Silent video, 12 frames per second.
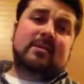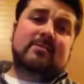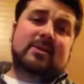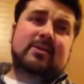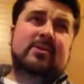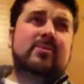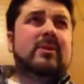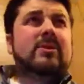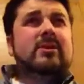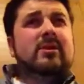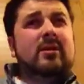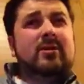But
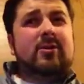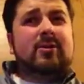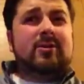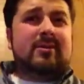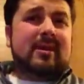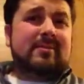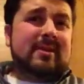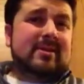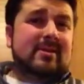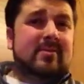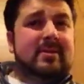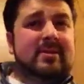intuition, I'm in a
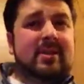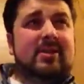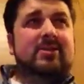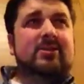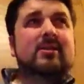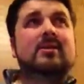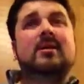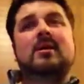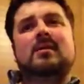therapy session.